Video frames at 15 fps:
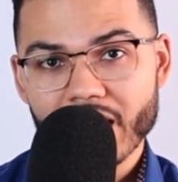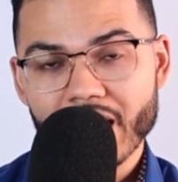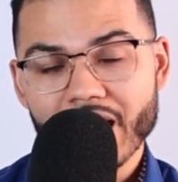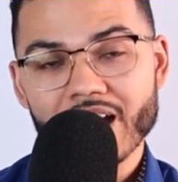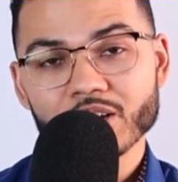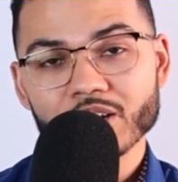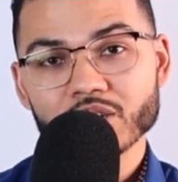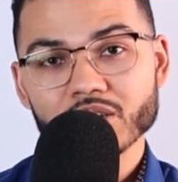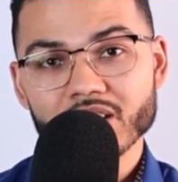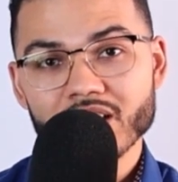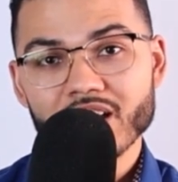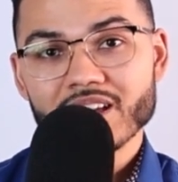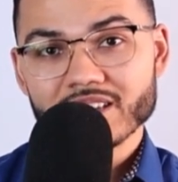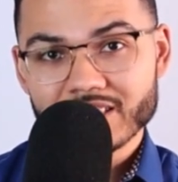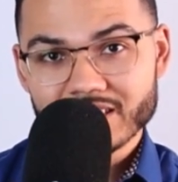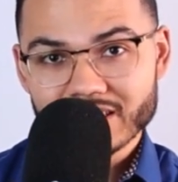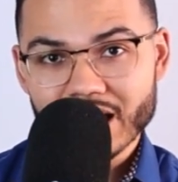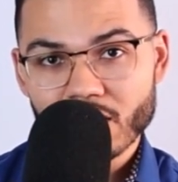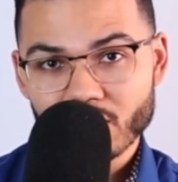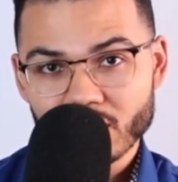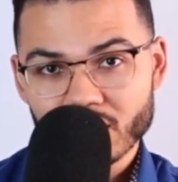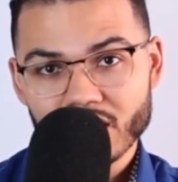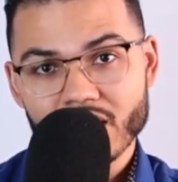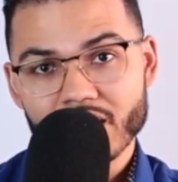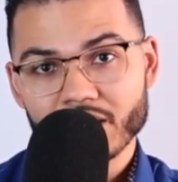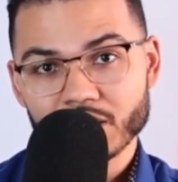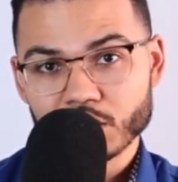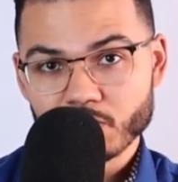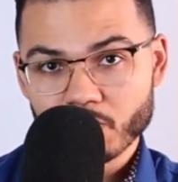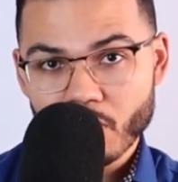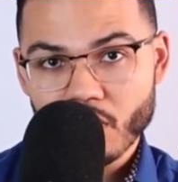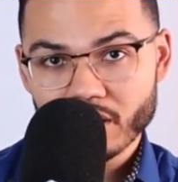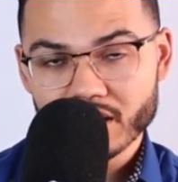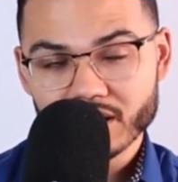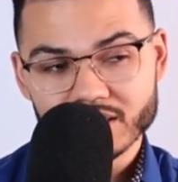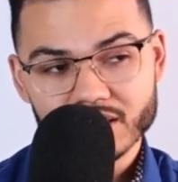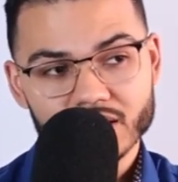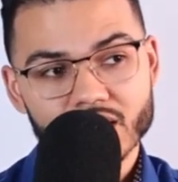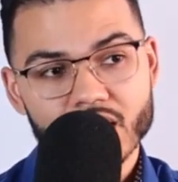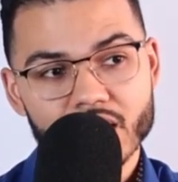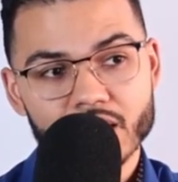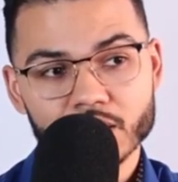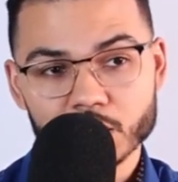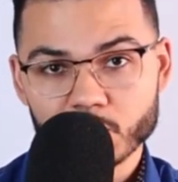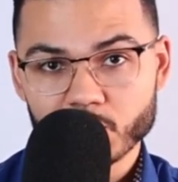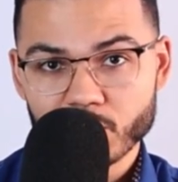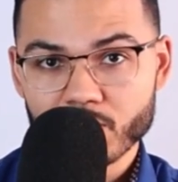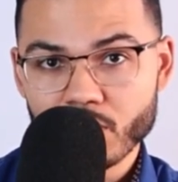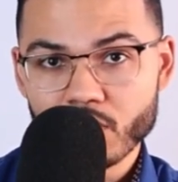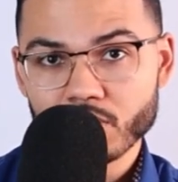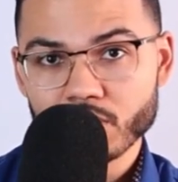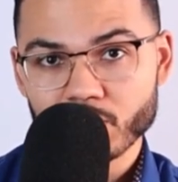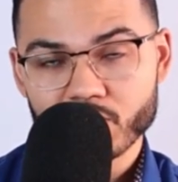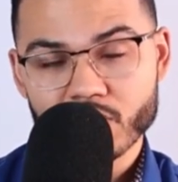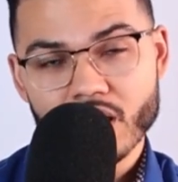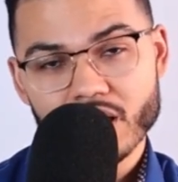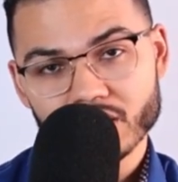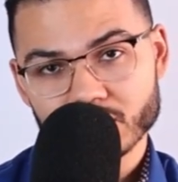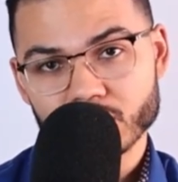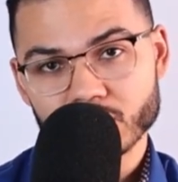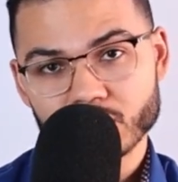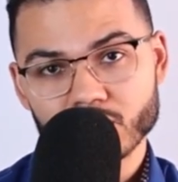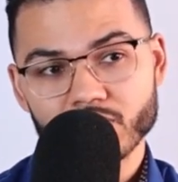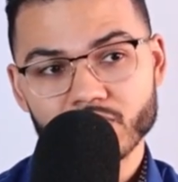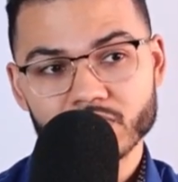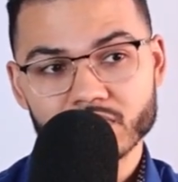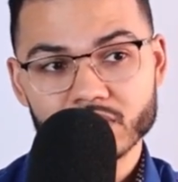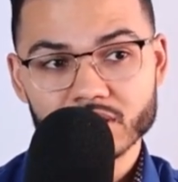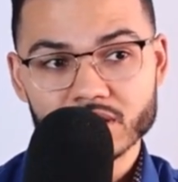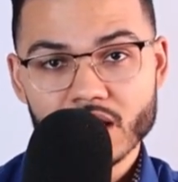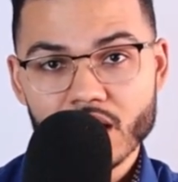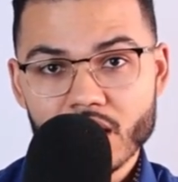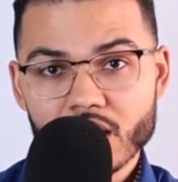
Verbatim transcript: actually sell clients, market to clients, promote your products and services,